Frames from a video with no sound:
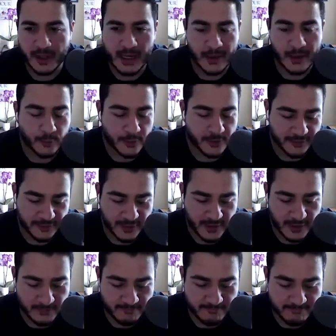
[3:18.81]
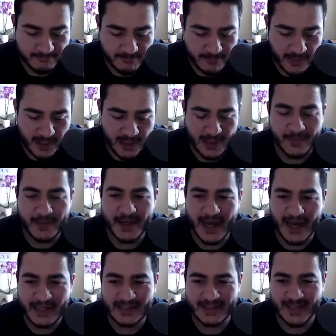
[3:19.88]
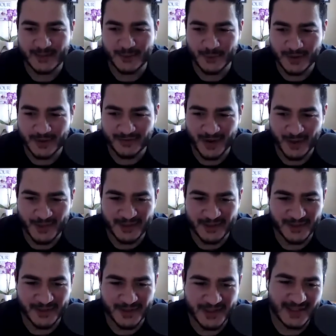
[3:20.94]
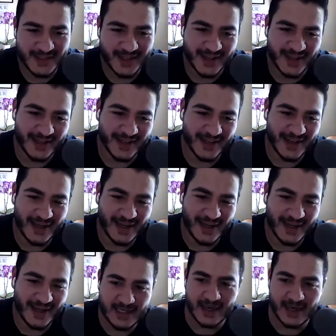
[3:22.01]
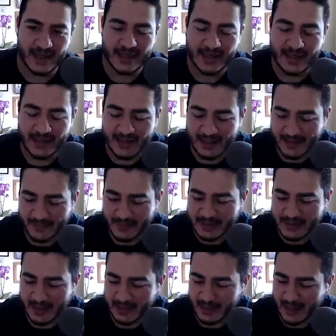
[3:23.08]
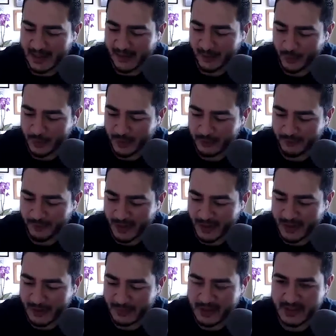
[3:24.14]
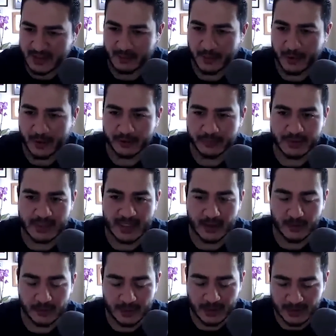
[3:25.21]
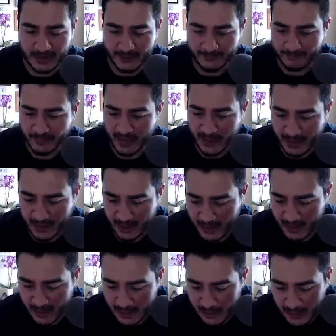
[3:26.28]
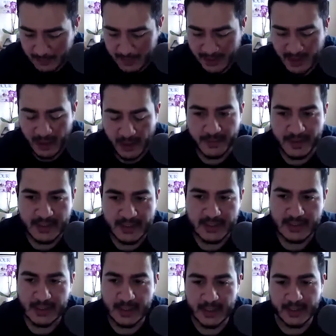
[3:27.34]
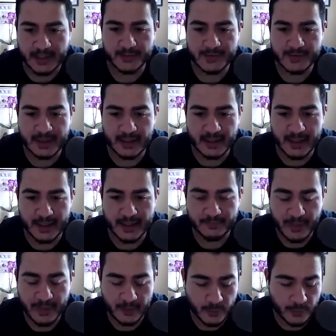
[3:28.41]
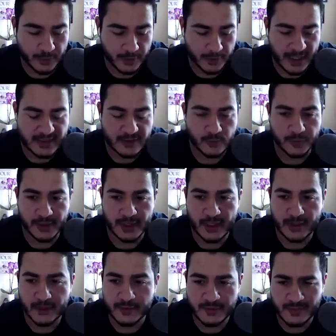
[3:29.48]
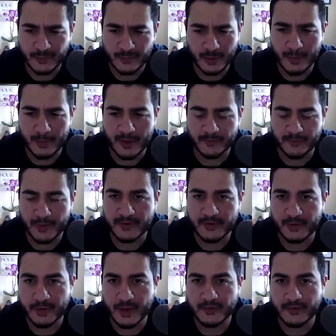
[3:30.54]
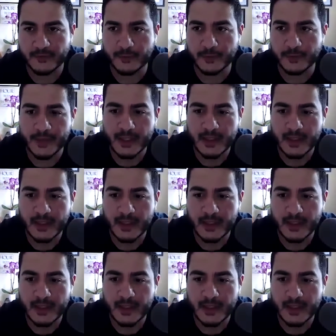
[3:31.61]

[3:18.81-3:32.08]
I'm an accidental environmentalist, and I say that because I had a really good friend named Ji-Sung Park, who's now a climate economist at UCLA, and we were in grad school together. He was one of my best friends in grad school.